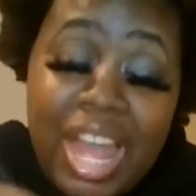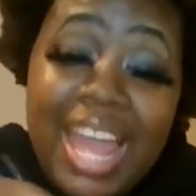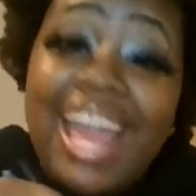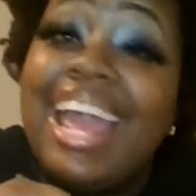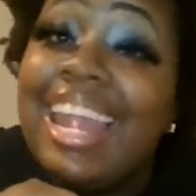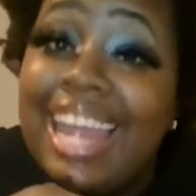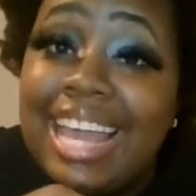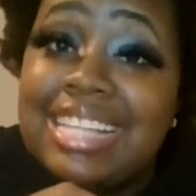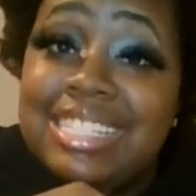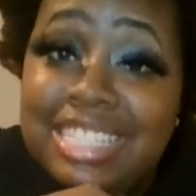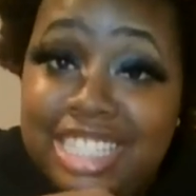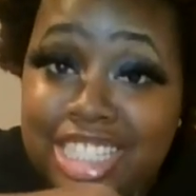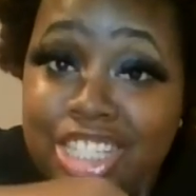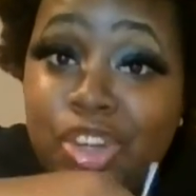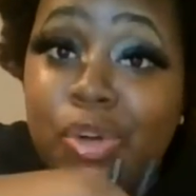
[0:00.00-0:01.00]
And asked did
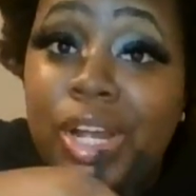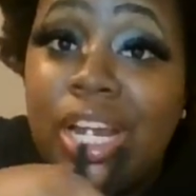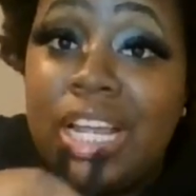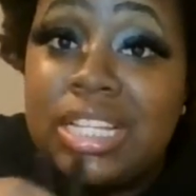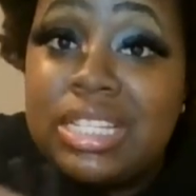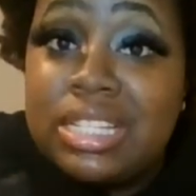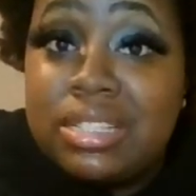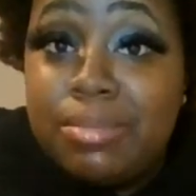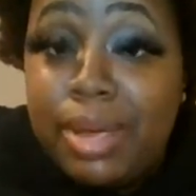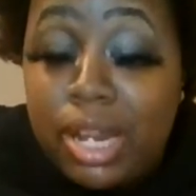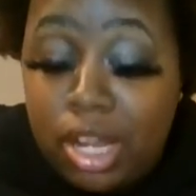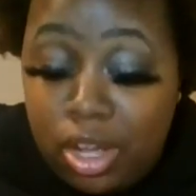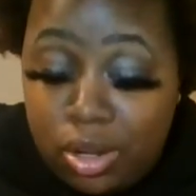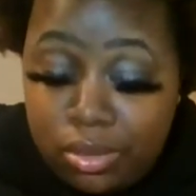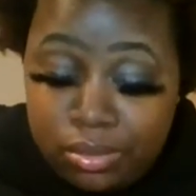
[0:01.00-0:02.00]
she know Alexis
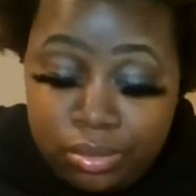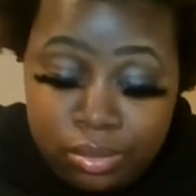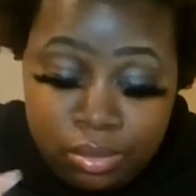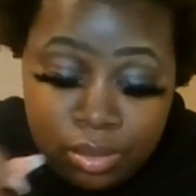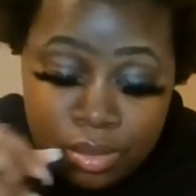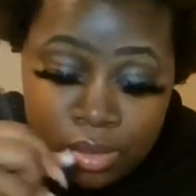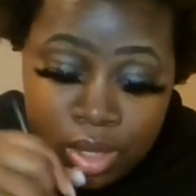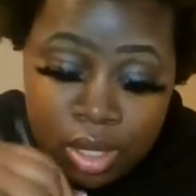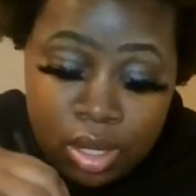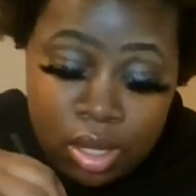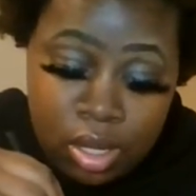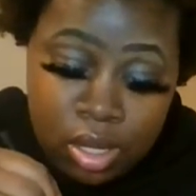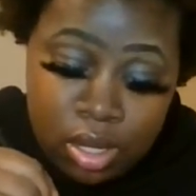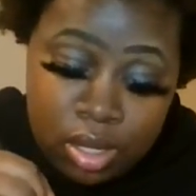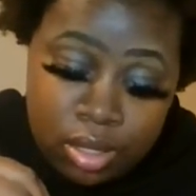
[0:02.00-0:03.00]
Manigo,
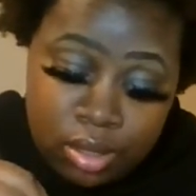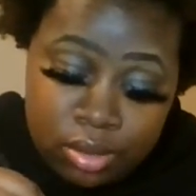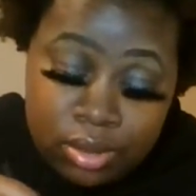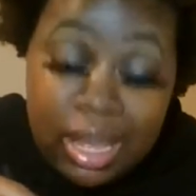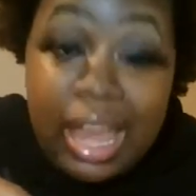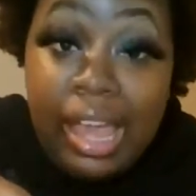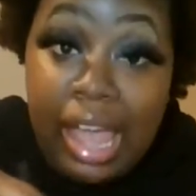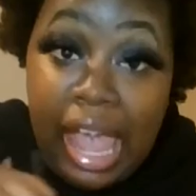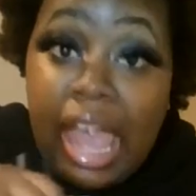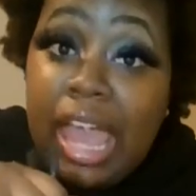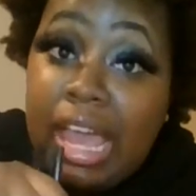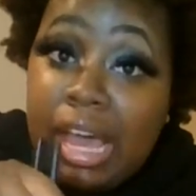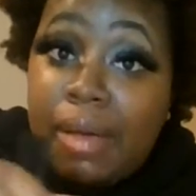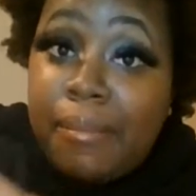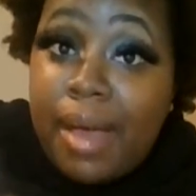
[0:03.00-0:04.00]
aka
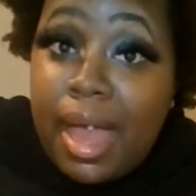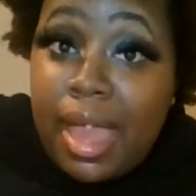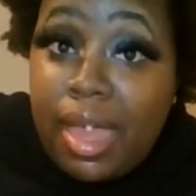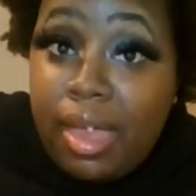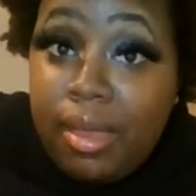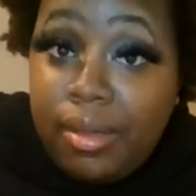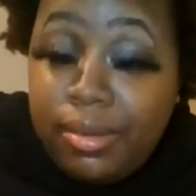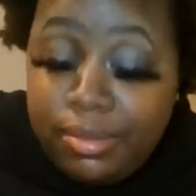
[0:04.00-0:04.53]
Kamiyah.